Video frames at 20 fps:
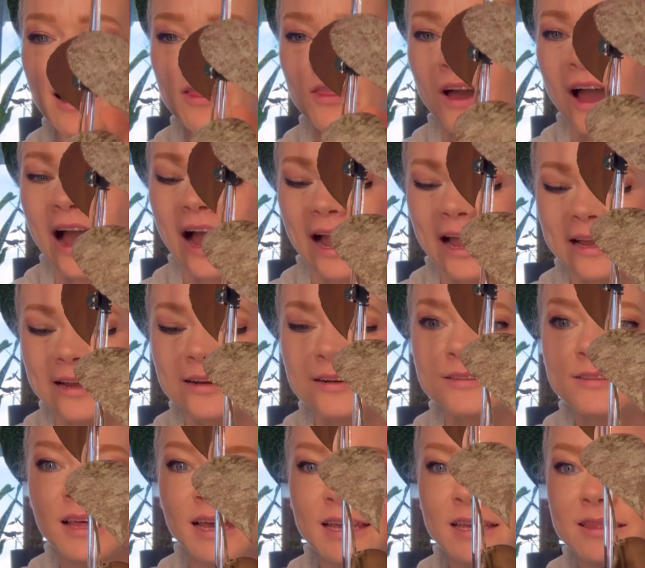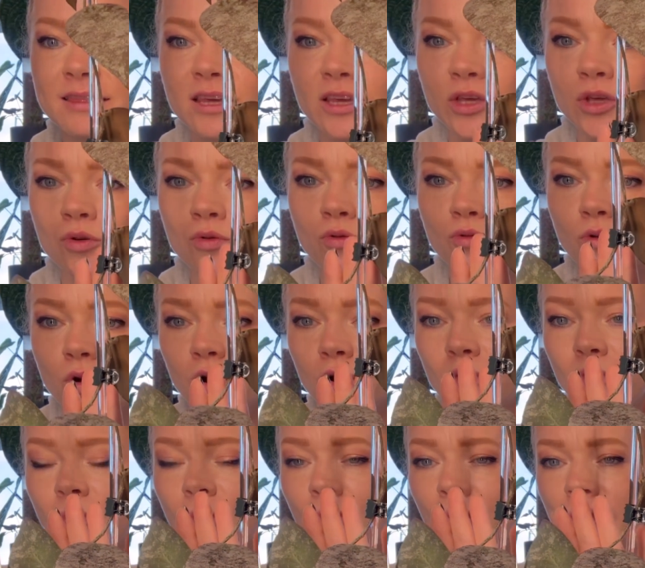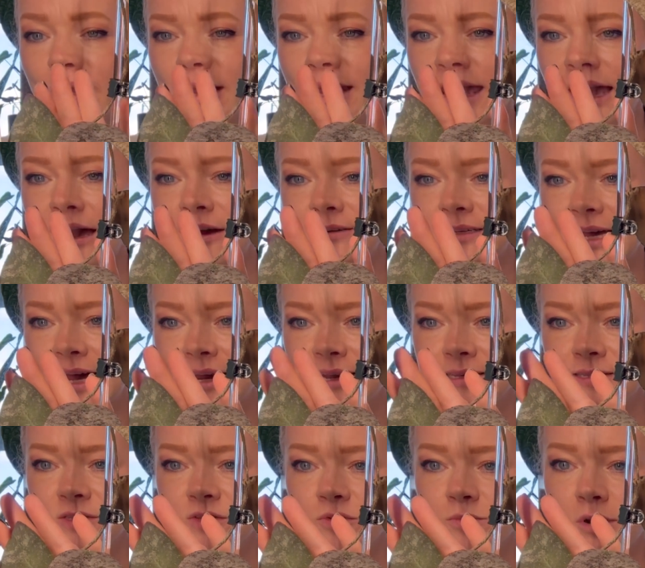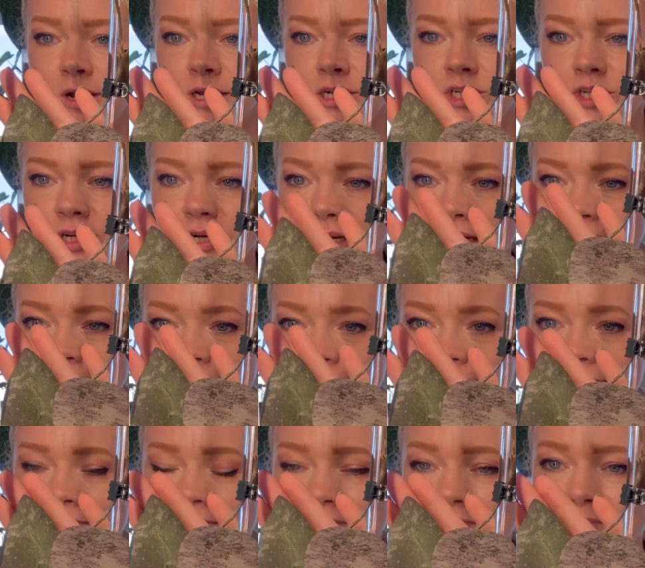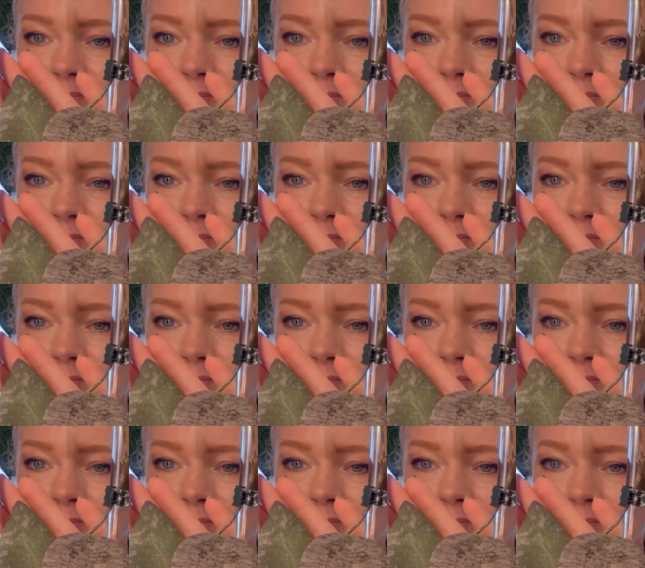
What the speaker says: The higher light that you grow Hoya Caudata Sumatra in,